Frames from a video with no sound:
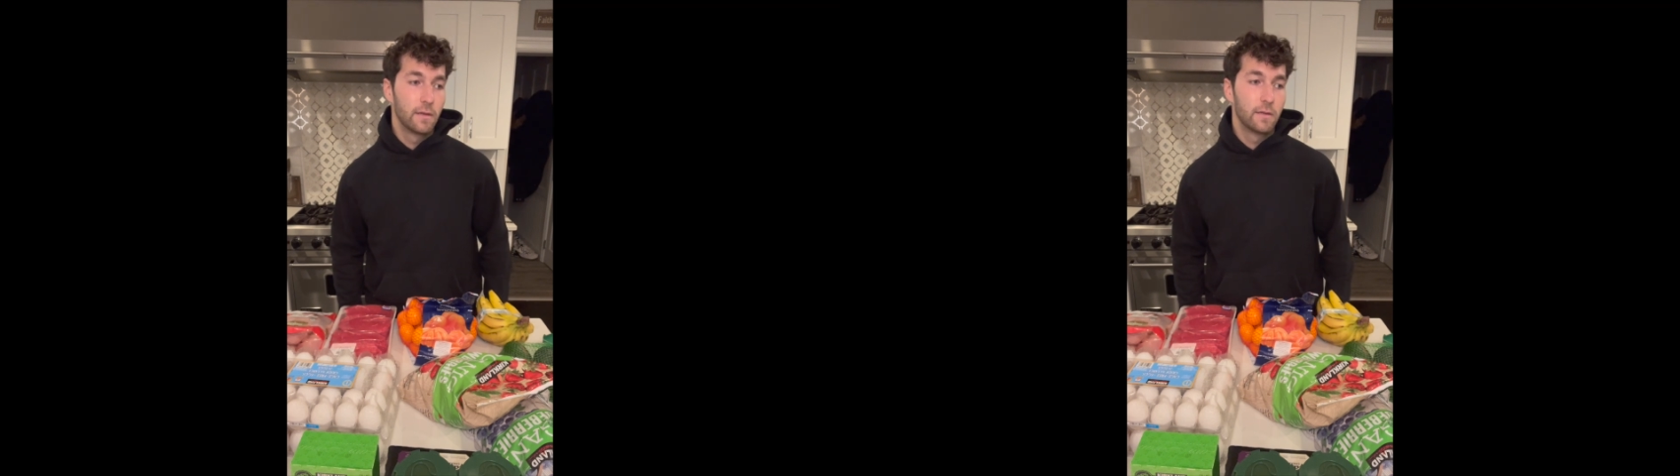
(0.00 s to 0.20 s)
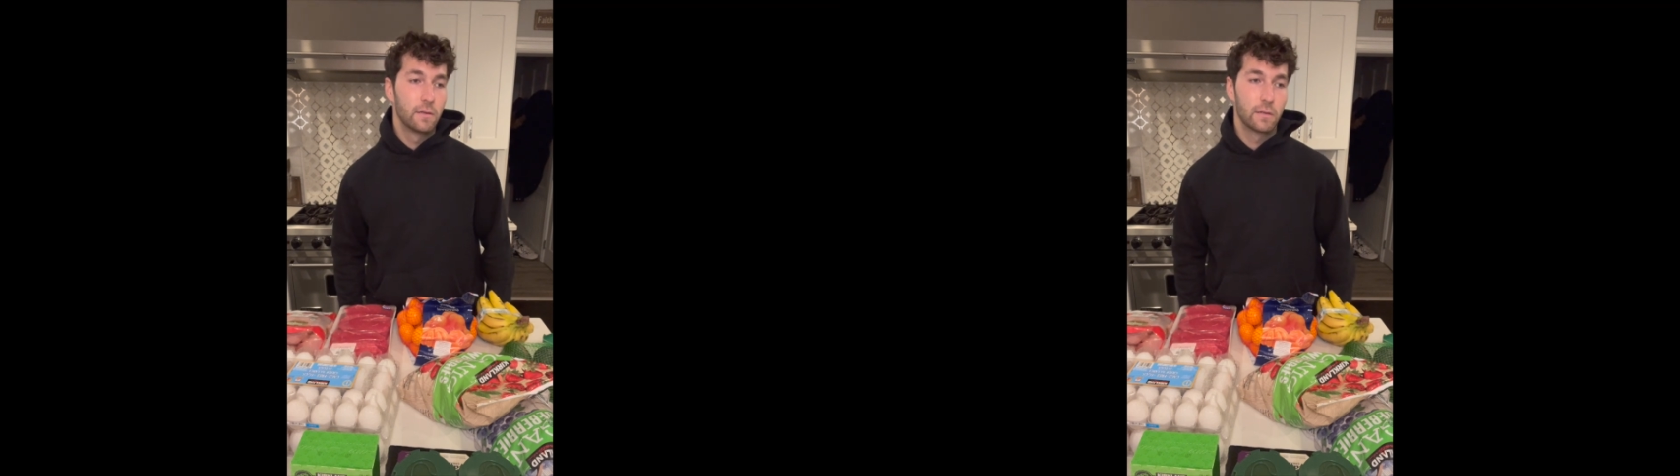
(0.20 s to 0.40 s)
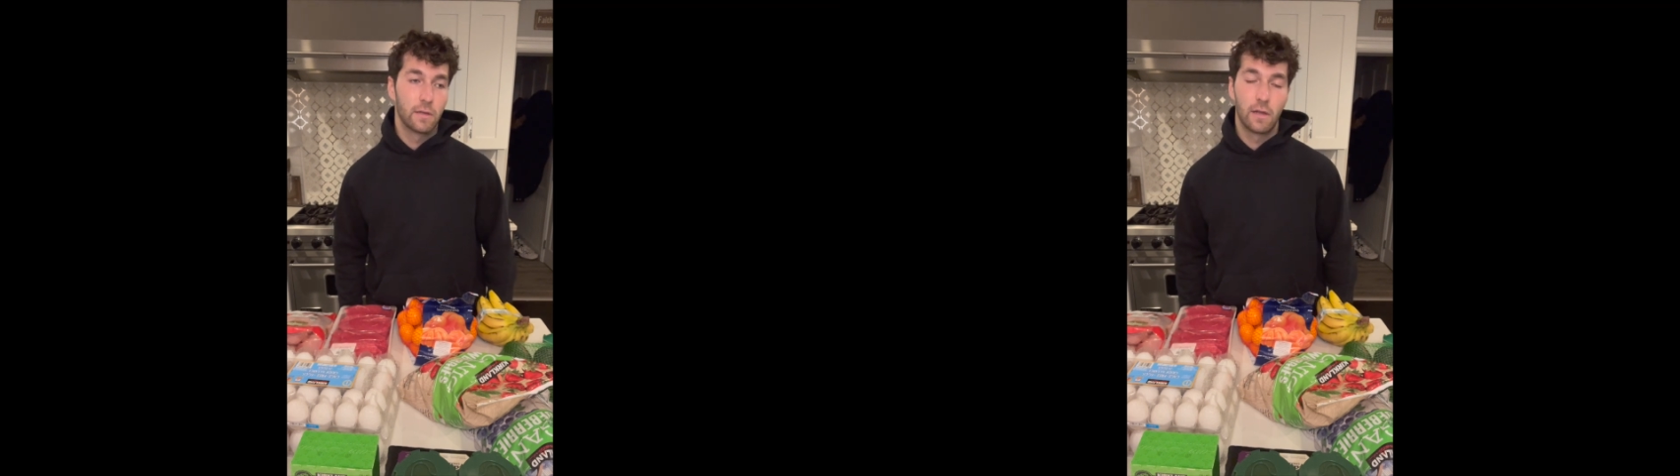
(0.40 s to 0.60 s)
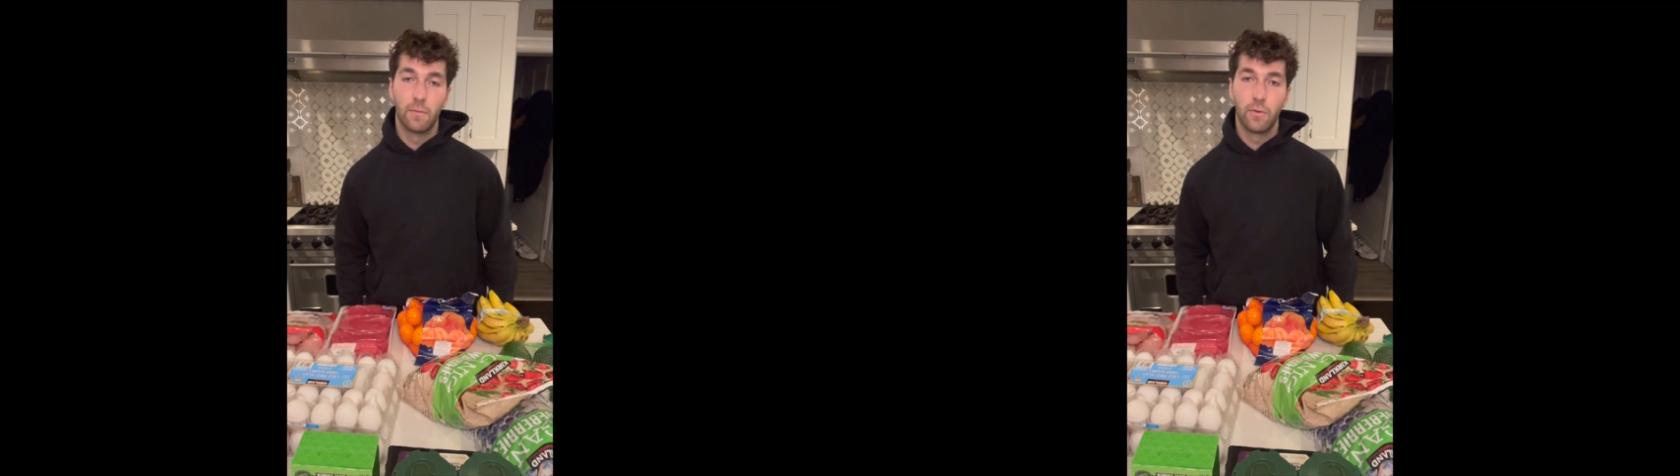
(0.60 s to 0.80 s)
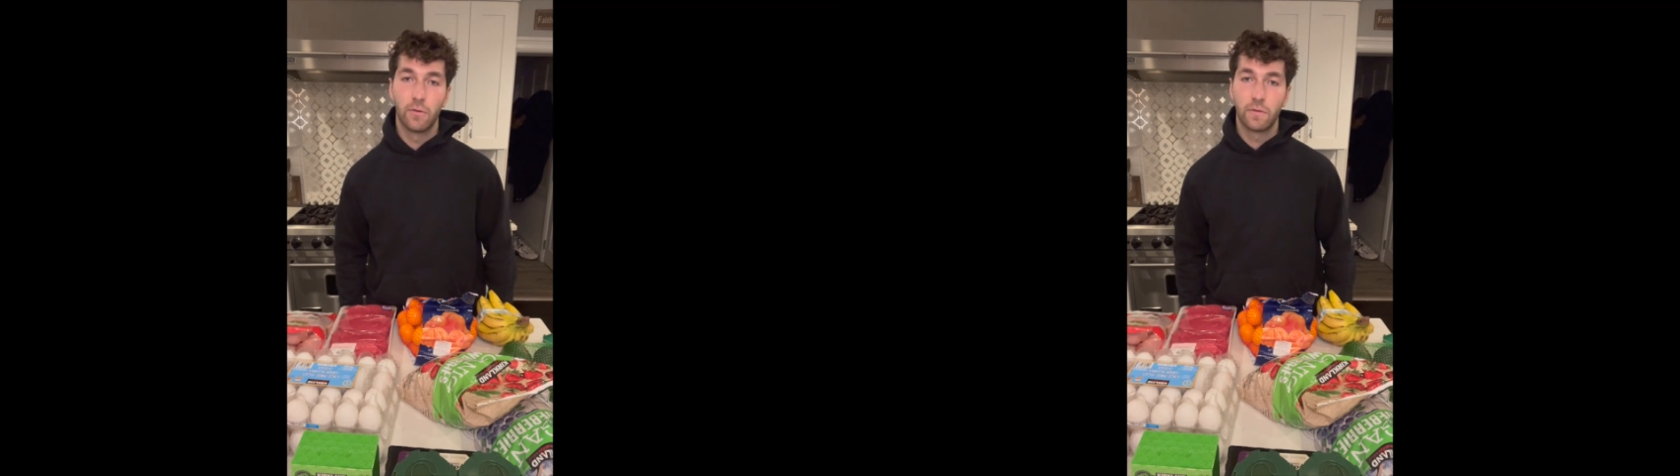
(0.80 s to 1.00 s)
just an
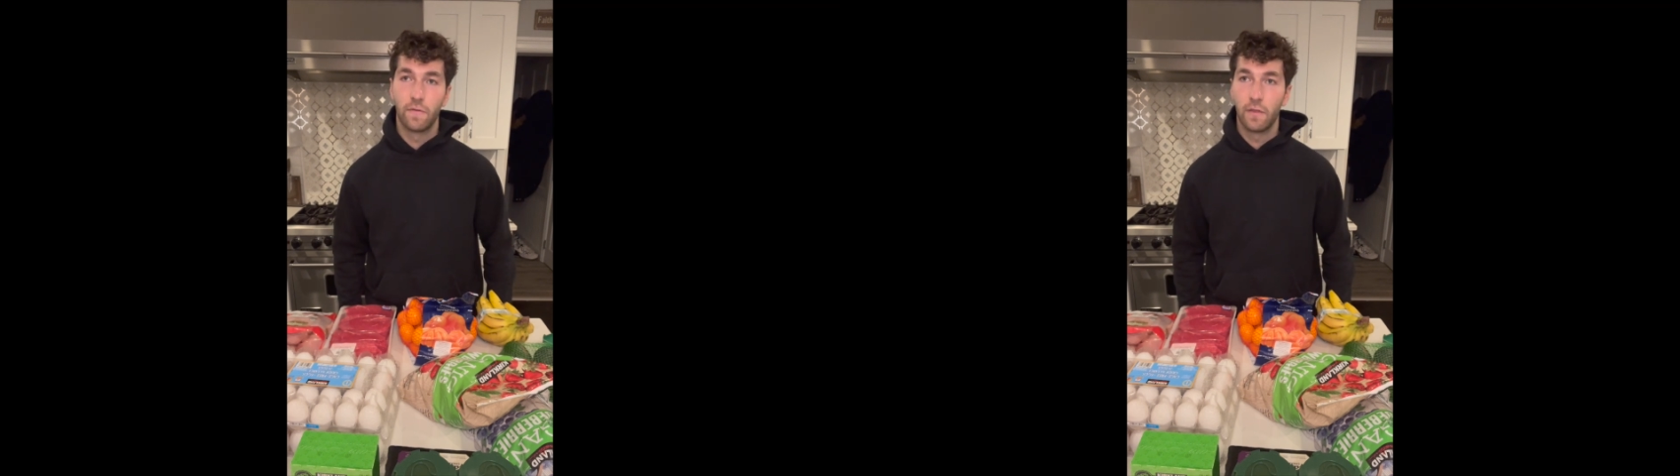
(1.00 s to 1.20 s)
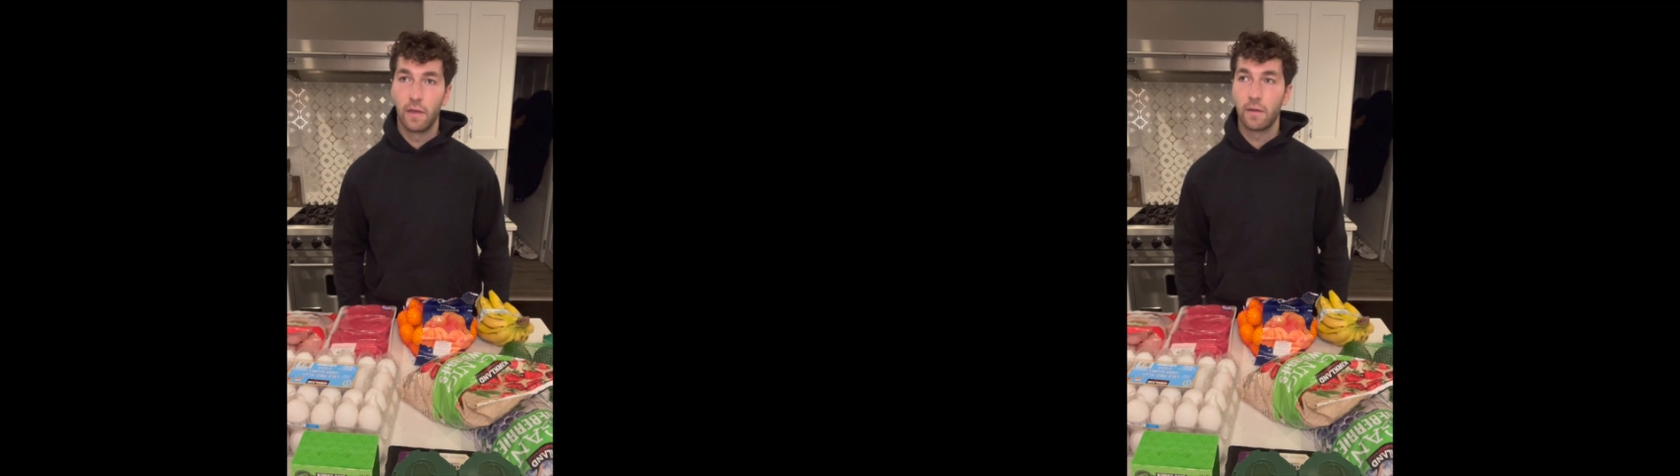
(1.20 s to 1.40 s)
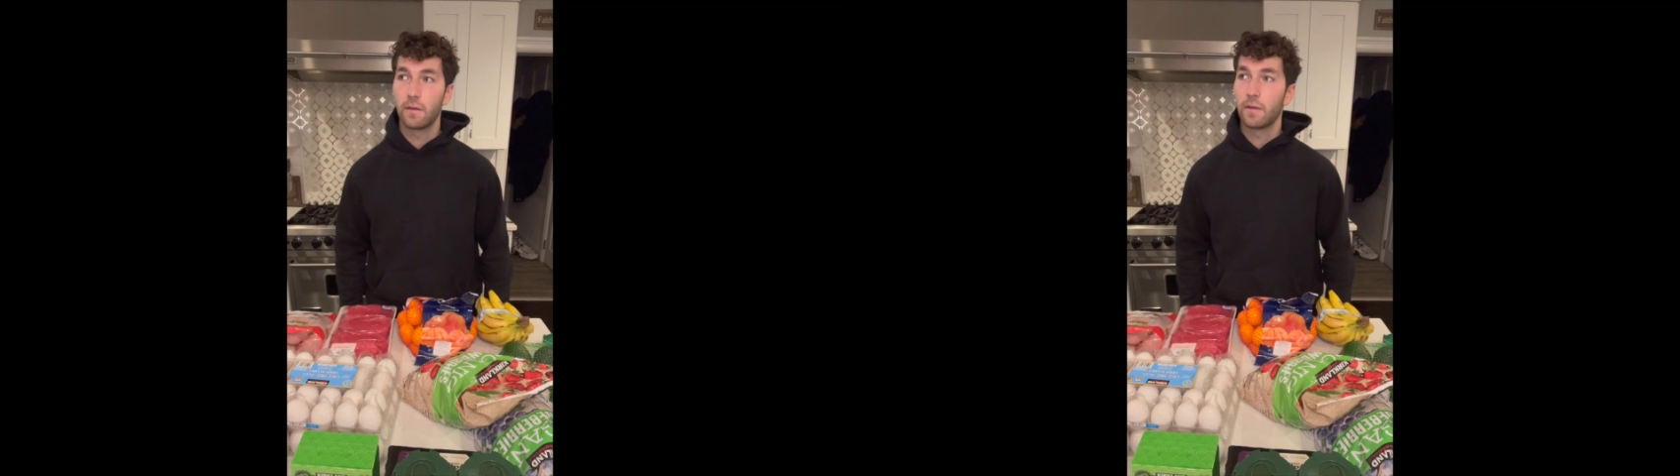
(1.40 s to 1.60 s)
impulsive thing,